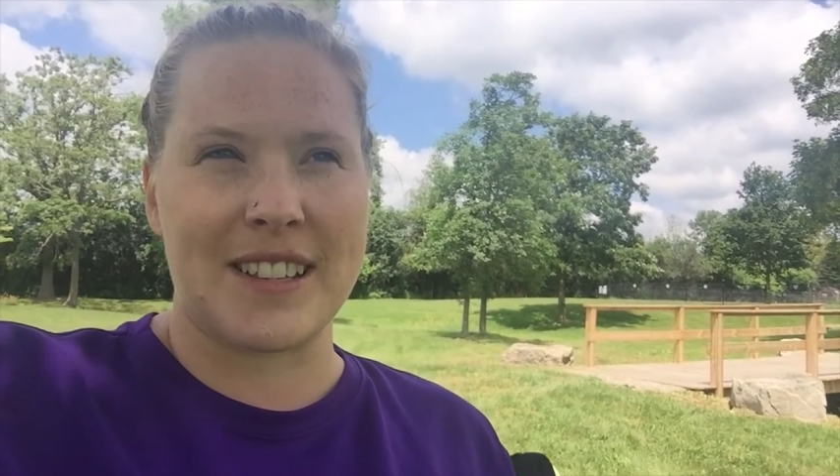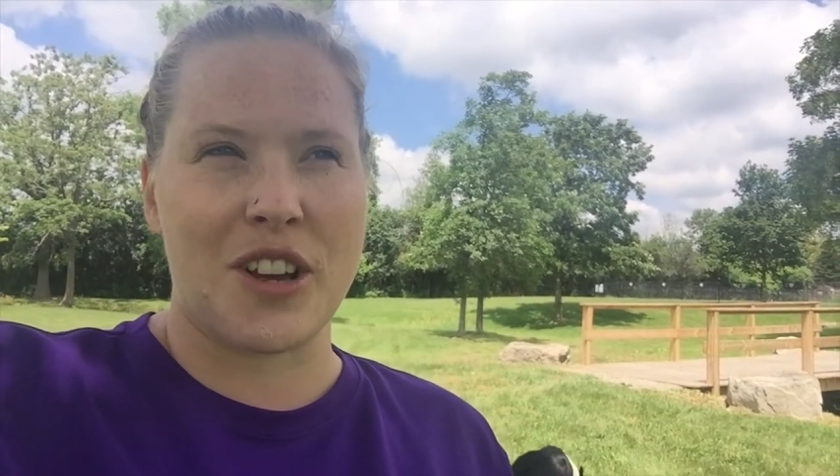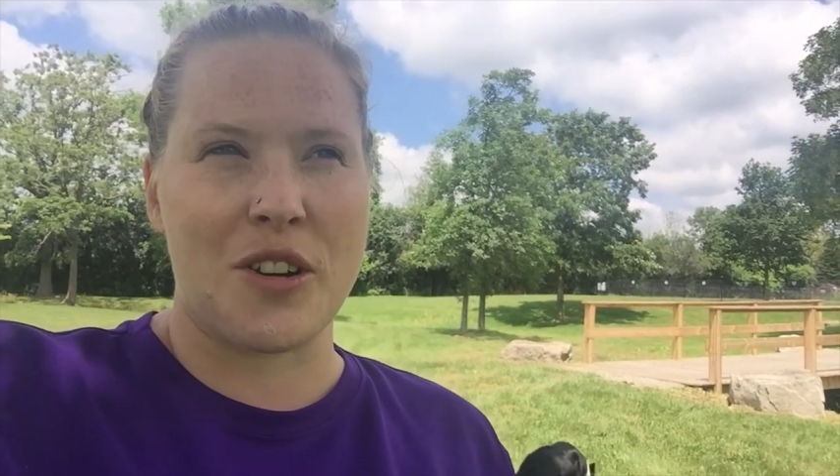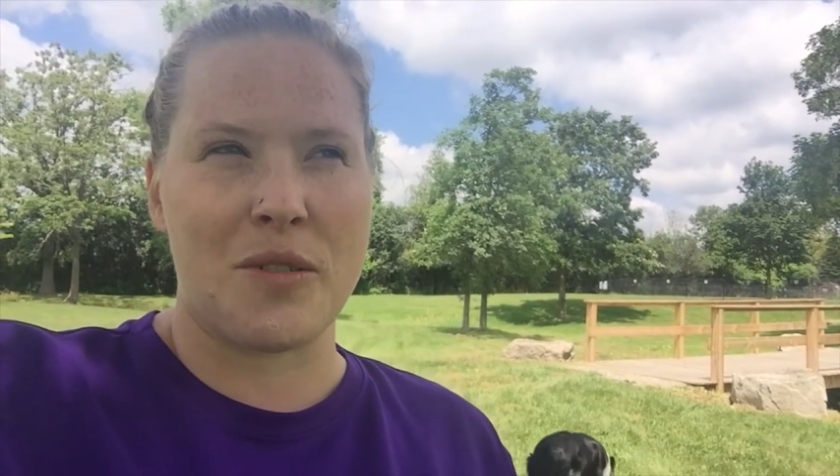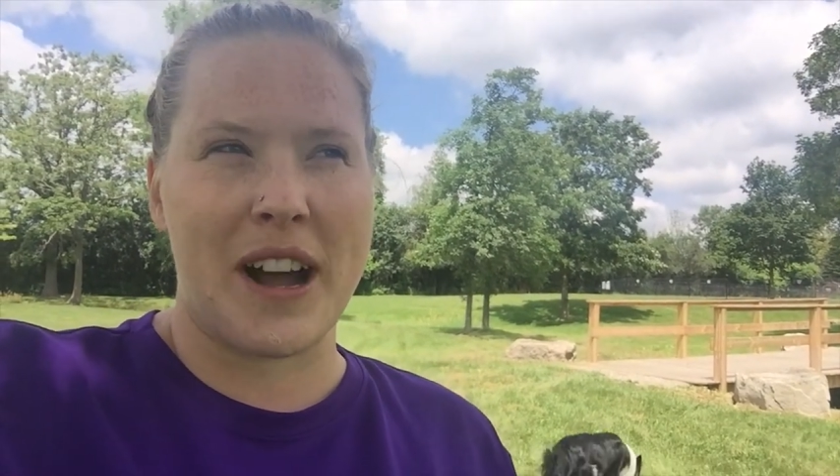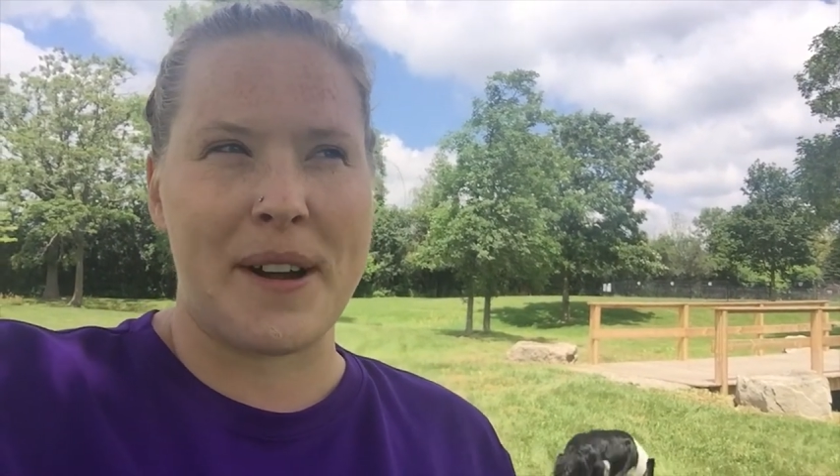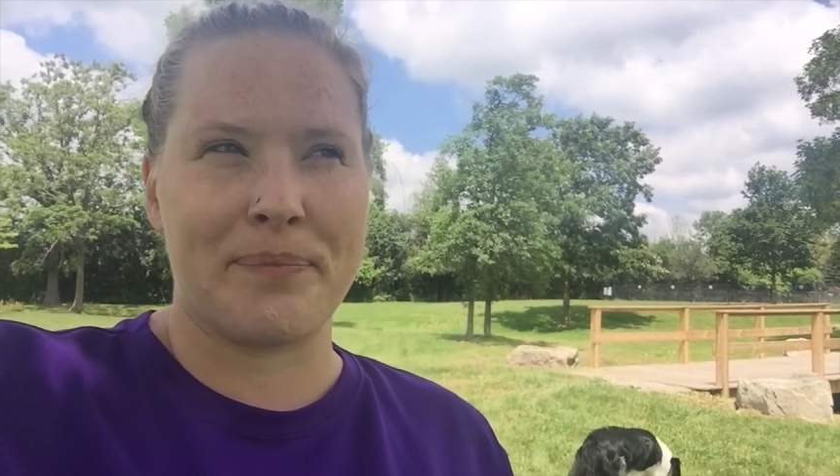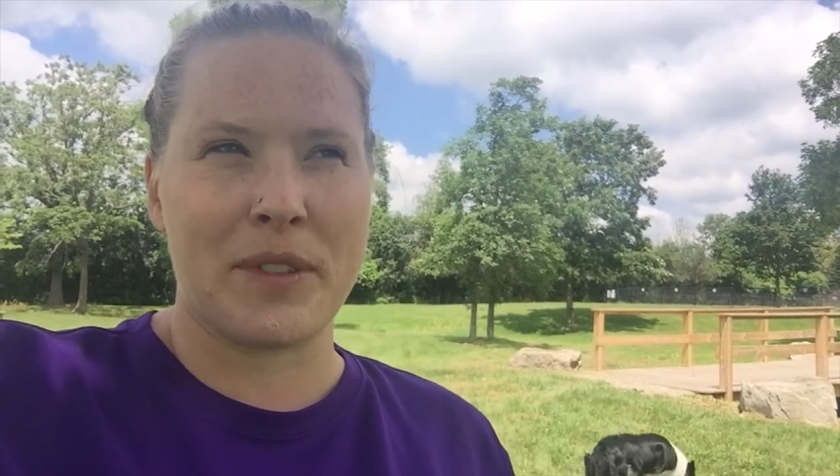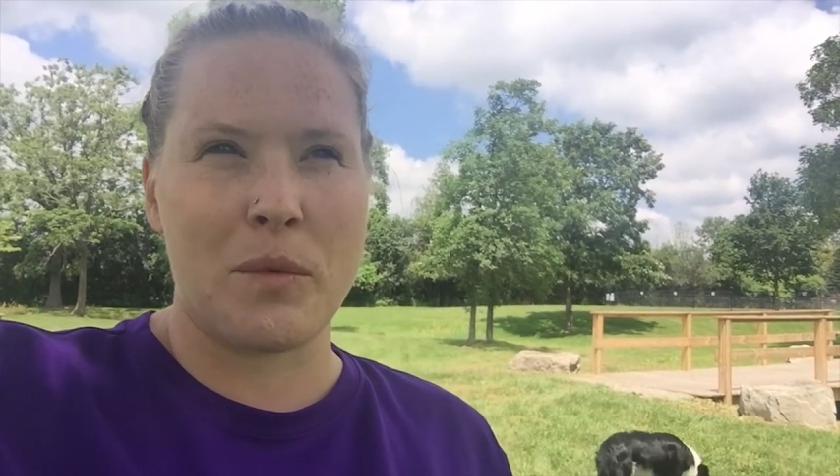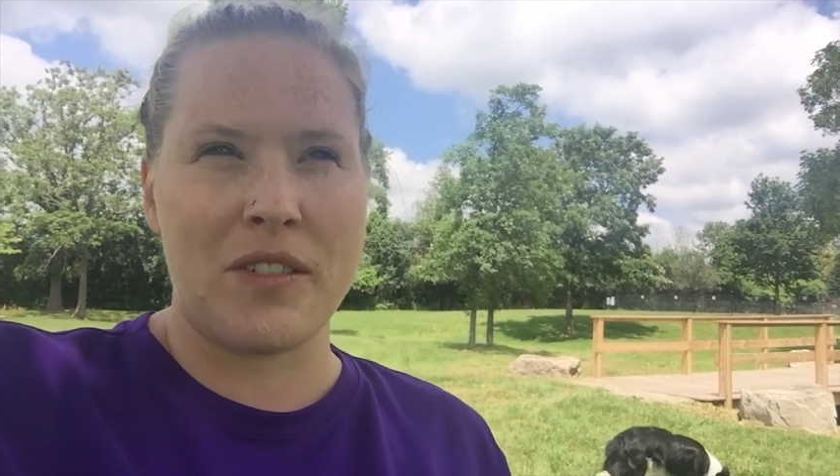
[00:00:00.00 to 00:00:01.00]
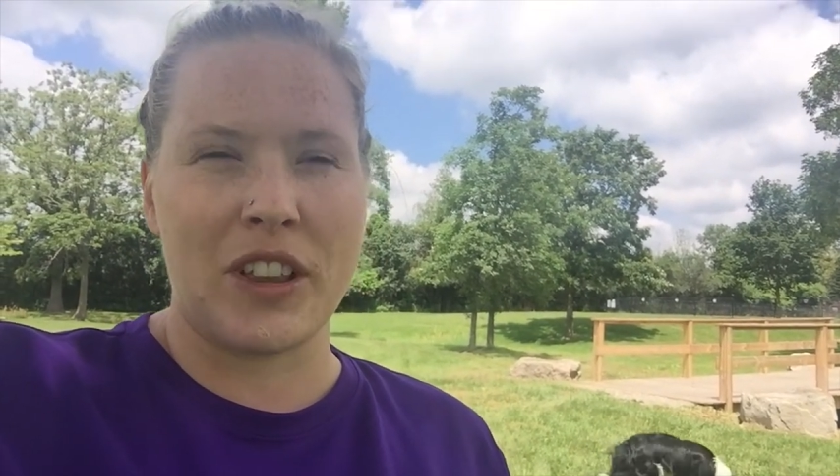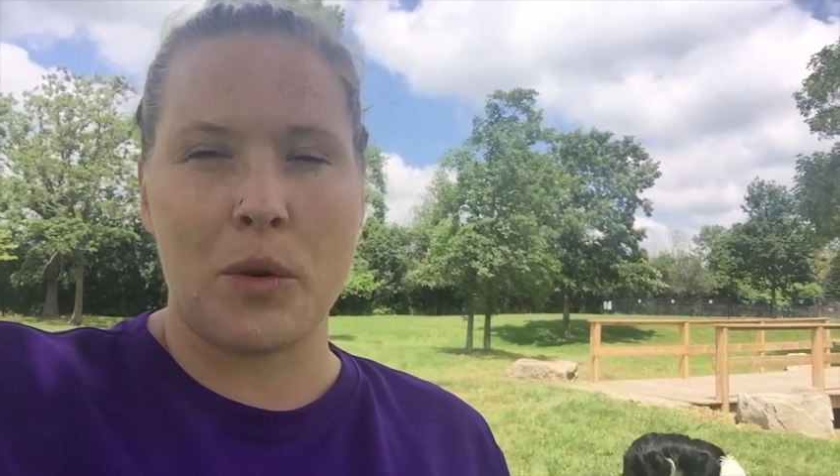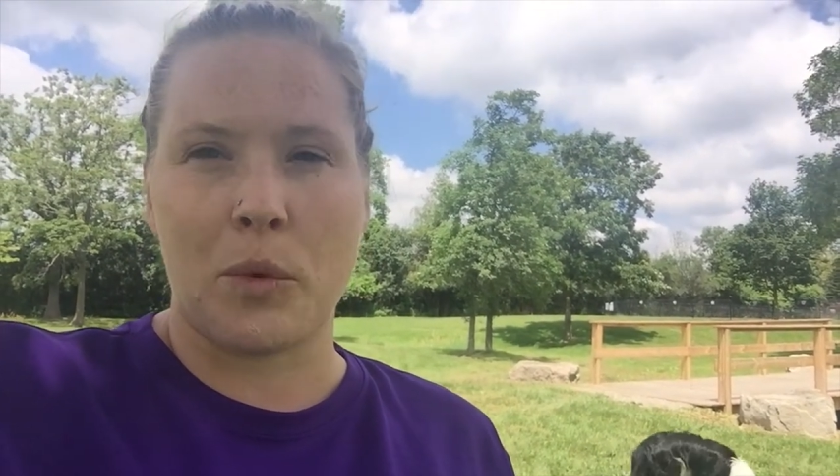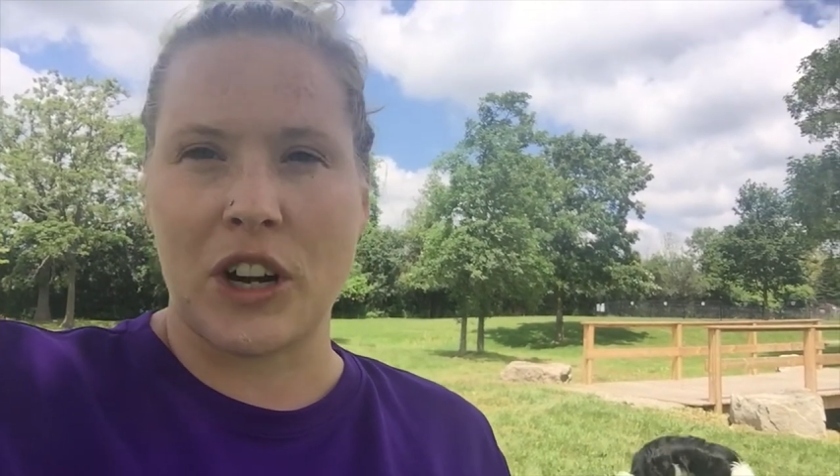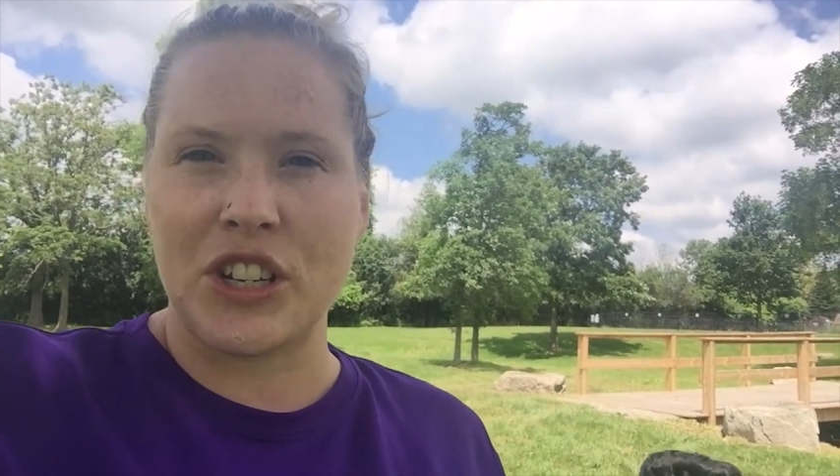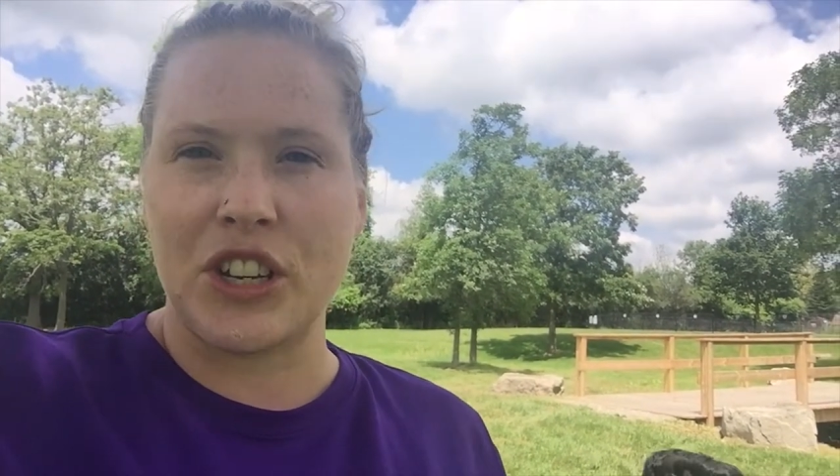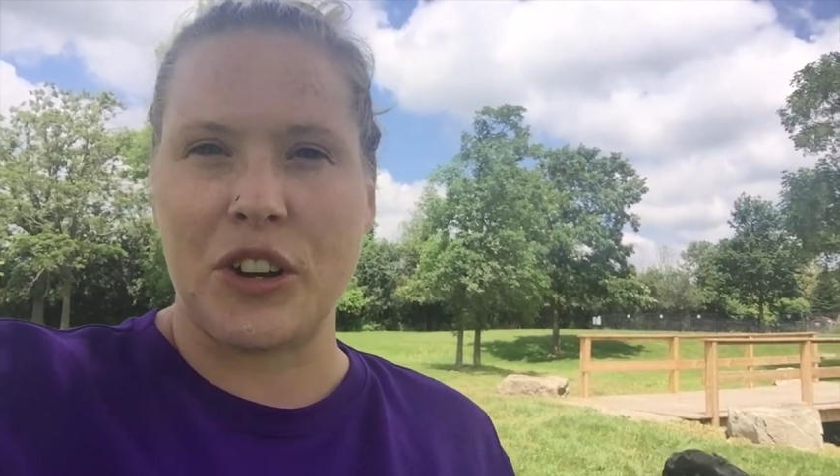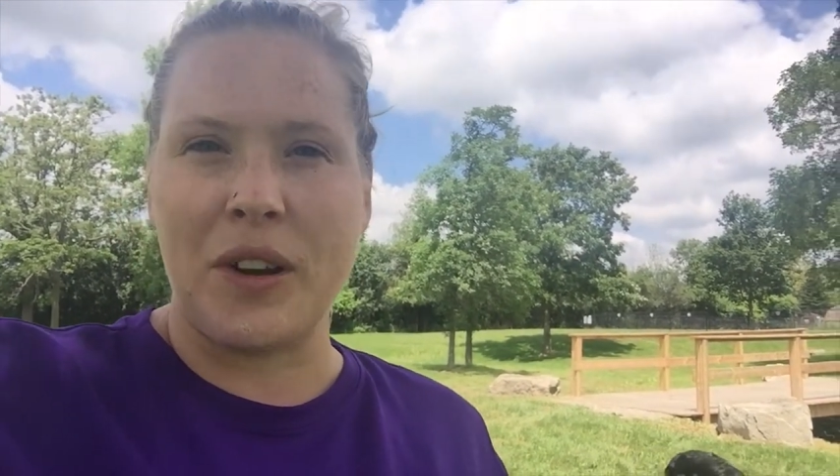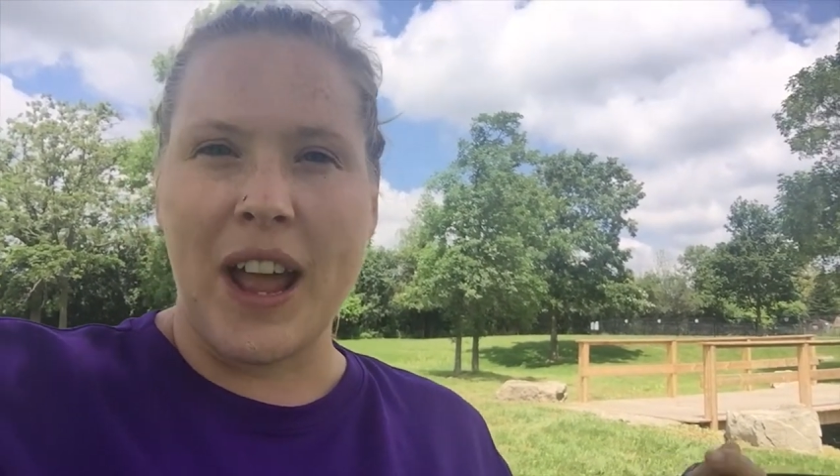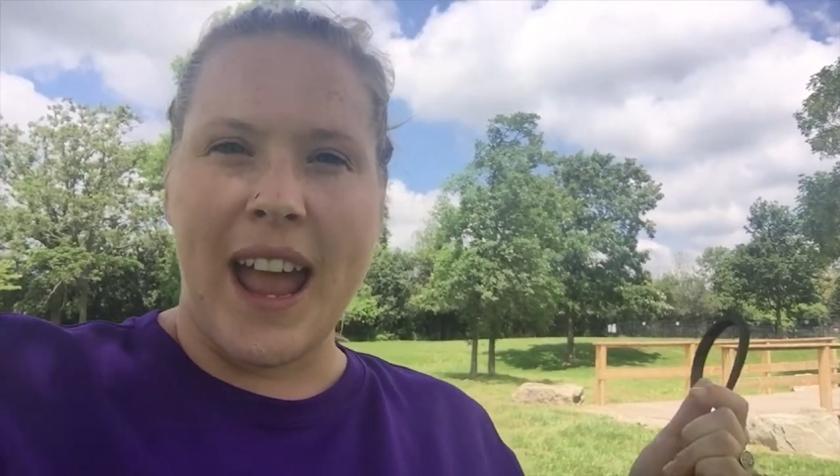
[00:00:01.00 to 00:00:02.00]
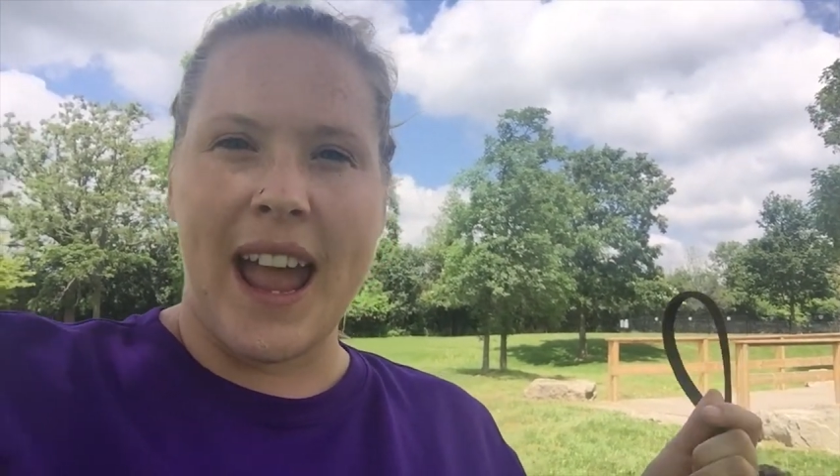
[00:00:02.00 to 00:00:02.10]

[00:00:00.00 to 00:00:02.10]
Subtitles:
So we have a lot of work to do,